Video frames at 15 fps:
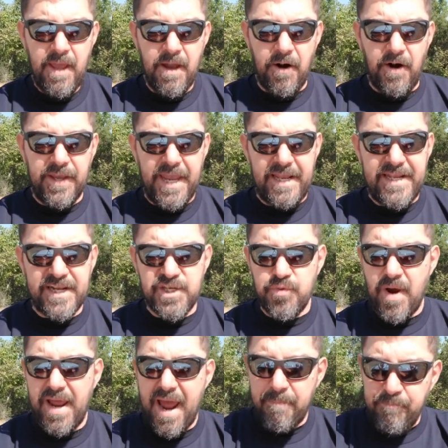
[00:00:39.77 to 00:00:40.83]
Okay, that's
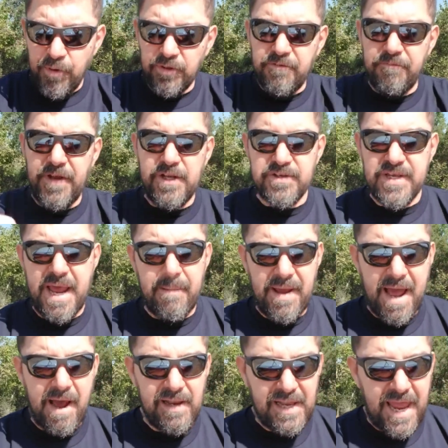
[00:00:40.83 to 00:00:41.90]
why I put videos out,
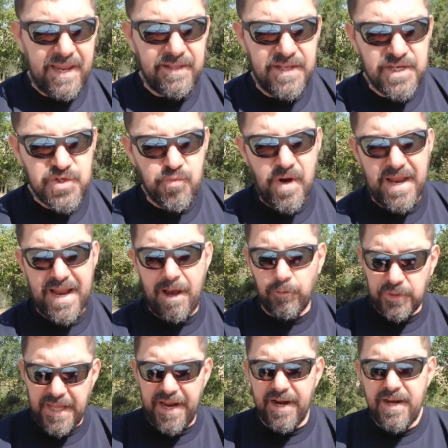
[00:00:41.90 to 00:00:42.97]
out like this one
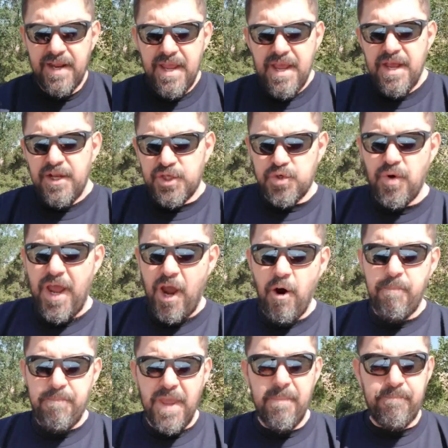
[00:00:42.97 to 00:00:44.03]
out there to
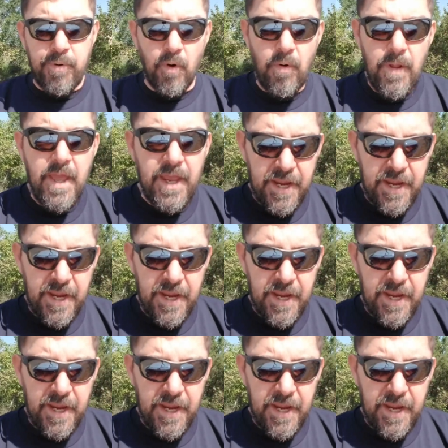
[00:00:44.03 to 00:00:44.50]
help people,